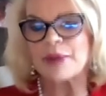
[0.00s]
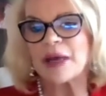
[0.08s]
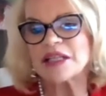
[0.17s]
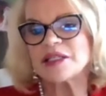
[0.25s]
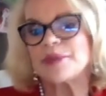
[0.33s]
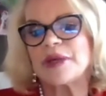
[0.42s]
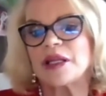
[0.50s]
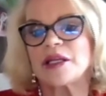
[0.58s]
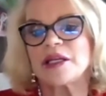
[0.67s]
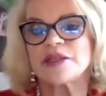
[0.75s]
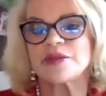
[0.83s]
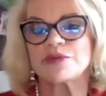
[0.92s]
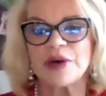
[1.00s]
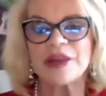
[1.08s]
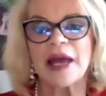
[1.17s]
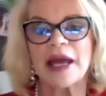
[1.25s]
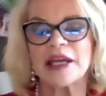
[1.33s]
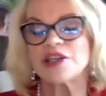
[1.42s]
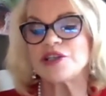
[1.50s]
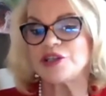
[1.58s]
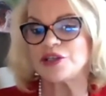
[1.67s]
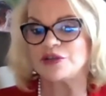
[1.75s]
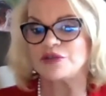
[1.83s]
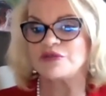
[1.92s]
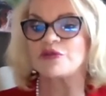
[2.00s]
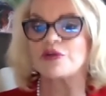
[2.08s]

possibilities of what that could do